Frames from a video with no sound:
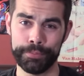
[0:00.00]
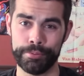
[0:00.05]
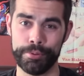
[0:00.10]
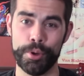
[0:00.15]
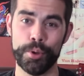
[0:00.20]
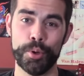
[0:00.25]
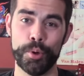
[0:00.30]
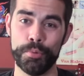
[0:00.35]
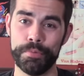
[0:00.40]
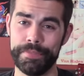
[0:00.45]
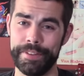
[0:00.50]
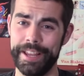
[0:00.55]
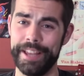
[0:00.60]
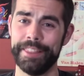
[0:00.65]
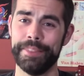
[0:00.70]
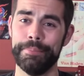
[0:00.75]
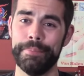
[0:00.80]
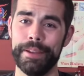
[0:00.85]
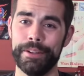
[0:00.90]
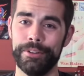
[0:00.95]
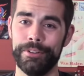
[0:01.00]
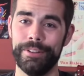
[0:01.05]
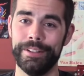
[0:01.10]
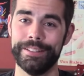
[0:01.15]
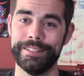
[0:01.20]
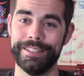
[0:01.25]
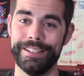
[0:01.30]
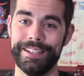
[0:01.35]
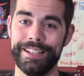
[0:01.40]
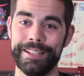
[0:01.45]
proto-death metal
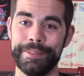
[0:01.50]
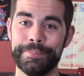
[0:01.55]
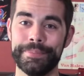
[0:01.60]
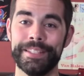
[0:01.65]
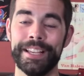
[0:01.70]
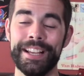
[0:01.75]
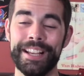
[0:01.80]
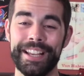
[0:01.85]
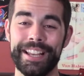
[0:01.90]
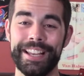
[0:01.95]
at times.